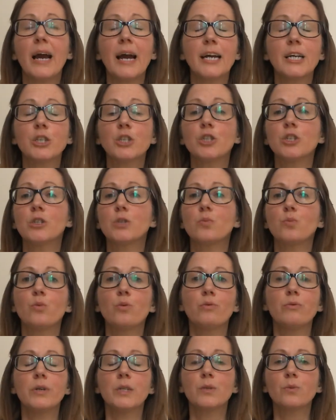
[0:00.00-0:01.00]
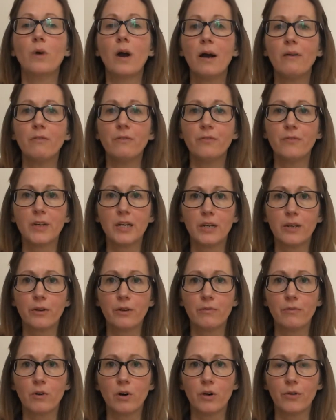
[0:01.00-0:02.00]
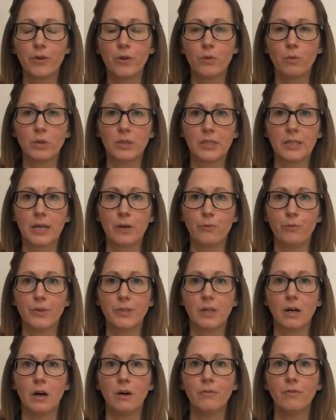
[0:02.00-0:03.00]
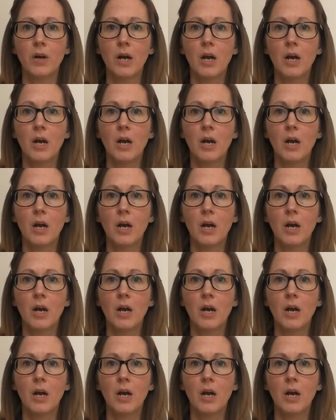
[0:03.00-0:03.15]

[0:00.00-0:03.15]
anxious, worried, whatever feeling you've got that you want to get rid of.